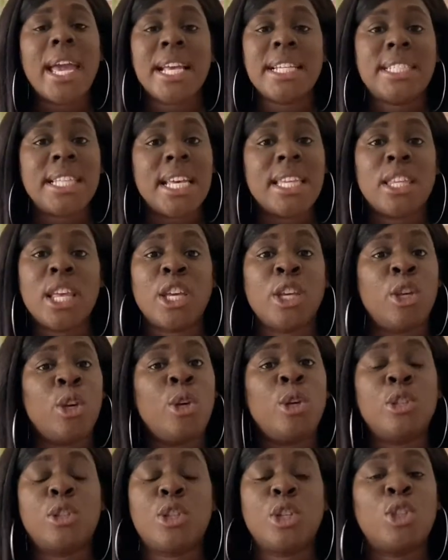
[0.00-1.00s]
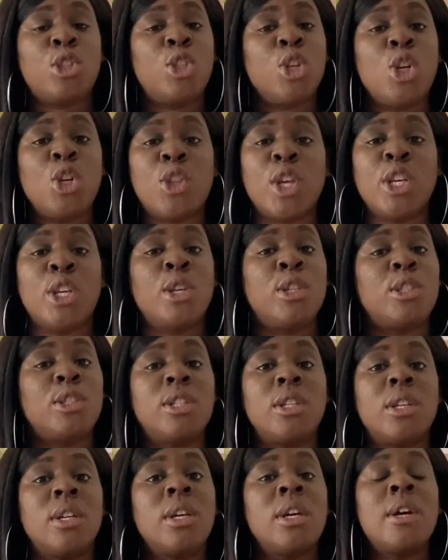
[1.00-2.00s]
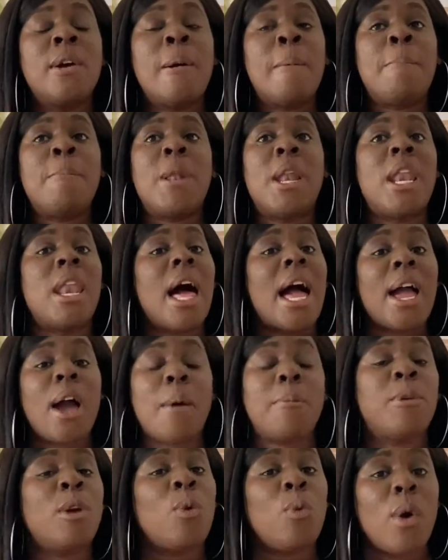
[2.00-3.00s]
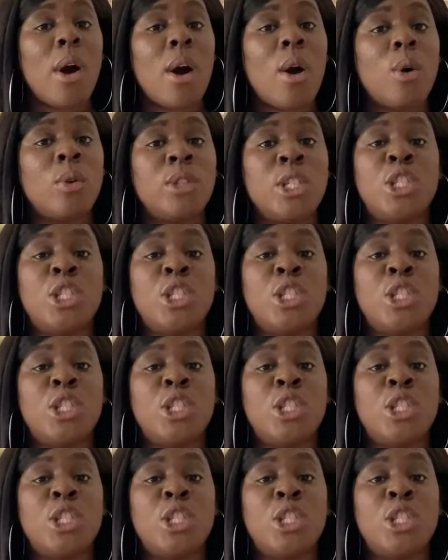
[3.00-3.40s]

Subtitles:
is it that you used to do that used to light up your world.